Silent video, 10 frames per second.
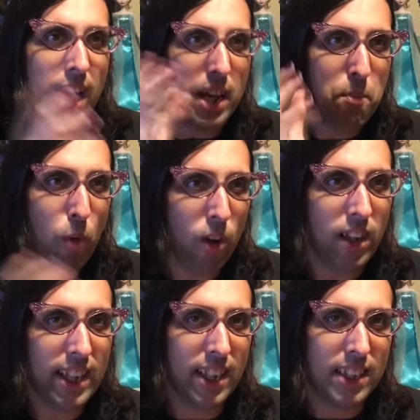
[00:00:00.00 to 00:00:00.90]
and more
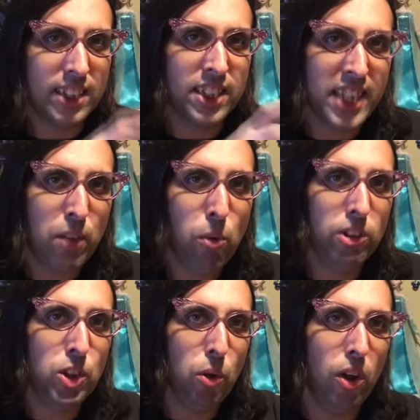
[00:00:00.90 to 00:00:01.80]
like a
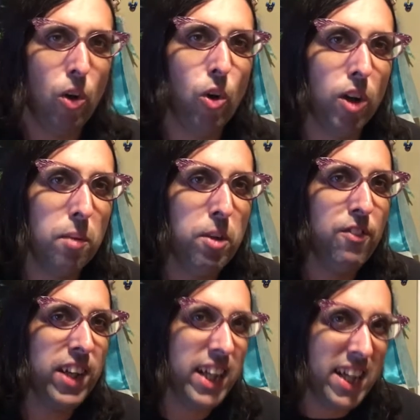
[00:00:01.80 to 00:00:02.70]
sequel to a horror
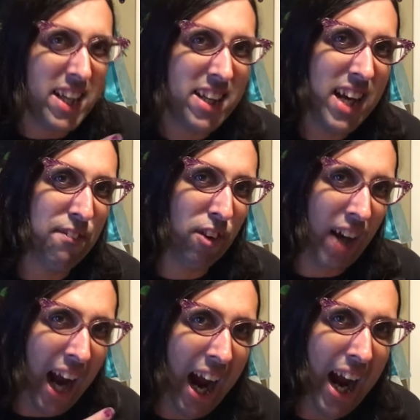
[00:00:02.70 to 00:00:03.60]
movie that never
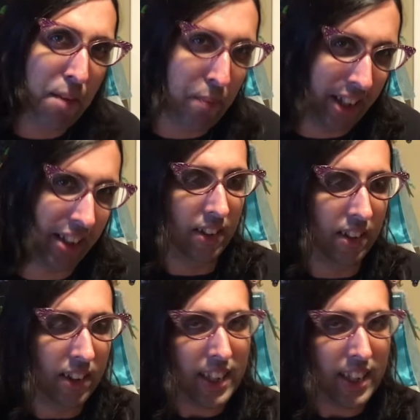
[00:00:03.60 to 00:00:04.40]
happened.